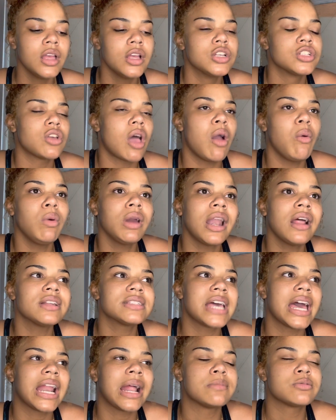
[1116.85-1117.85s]
So I went
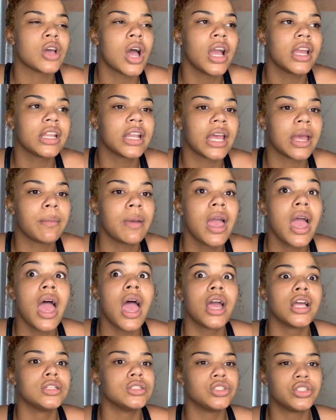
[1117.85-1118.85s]
outside. I'm talking to him.
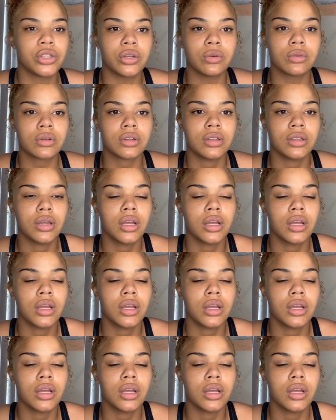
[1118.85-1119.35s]
Dude,